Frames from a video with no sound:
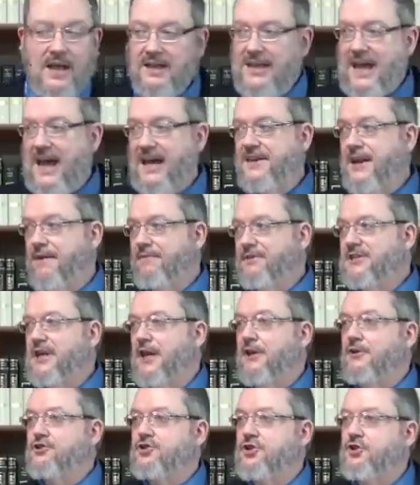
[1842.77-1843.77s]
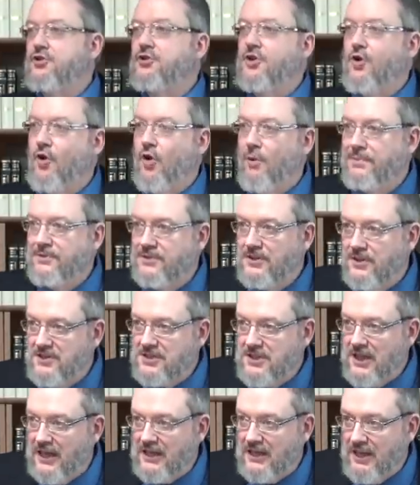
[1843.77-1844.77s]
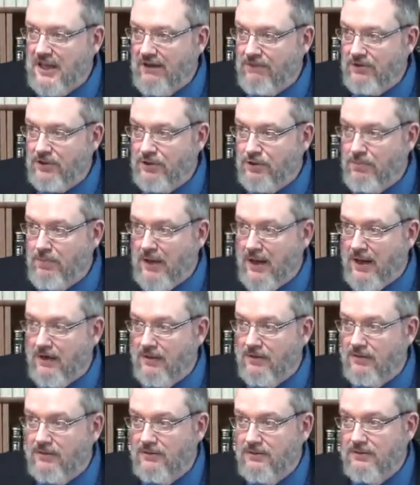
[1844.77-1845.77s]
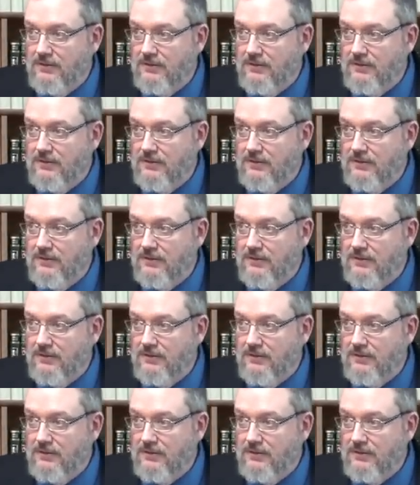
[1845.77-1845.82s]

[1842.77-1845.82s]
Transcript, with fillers: God never tells you to go up into the second heaven to do battle.